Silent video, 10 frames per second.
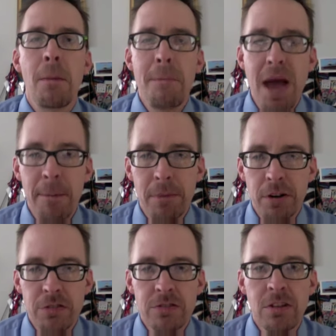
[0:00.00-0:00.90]

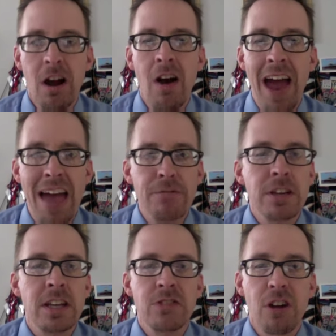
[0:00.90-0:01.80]
members, our
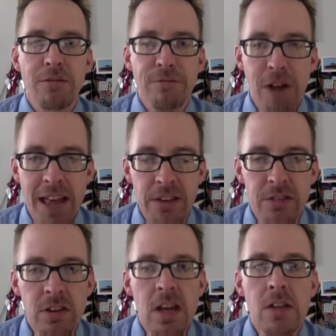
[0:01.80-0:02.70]
advocates, our friends,